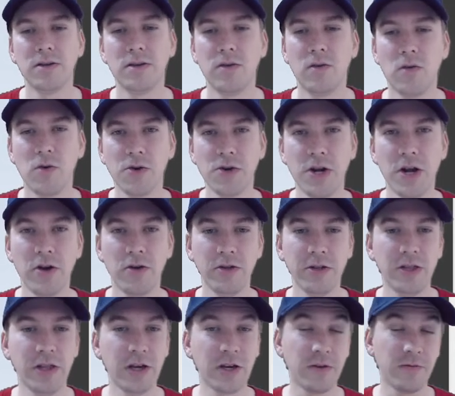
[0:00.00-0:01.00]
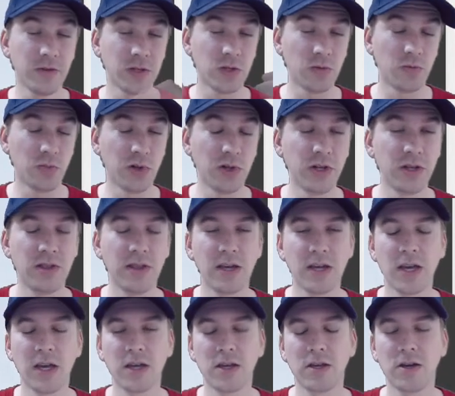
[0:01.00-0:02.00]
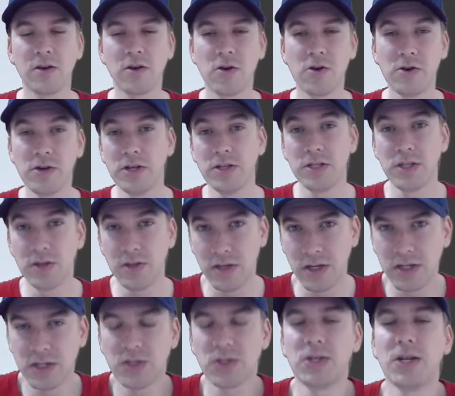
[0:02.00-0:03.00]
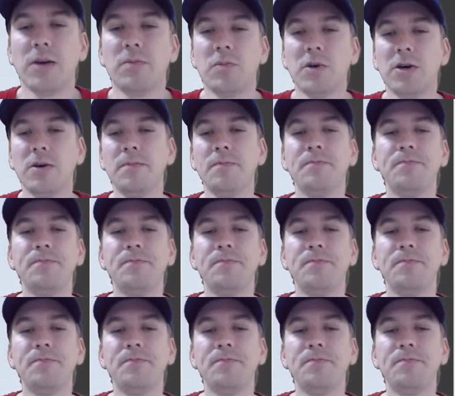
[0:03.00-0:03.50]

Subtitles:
Ordinarily, like if it's a bullet, they can't get hurt until they step up.